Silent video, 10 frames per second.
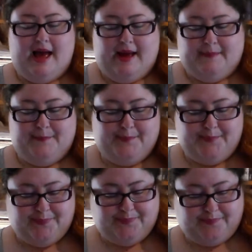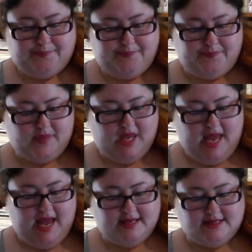
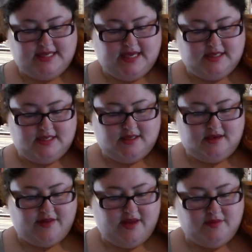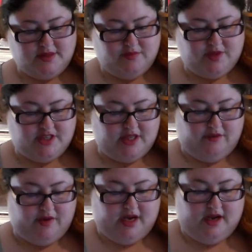It's set, I think it was
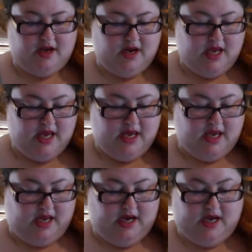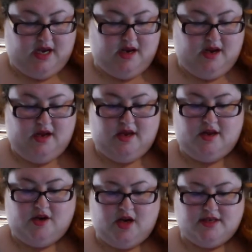originally written in
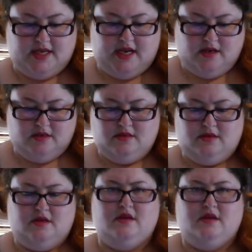the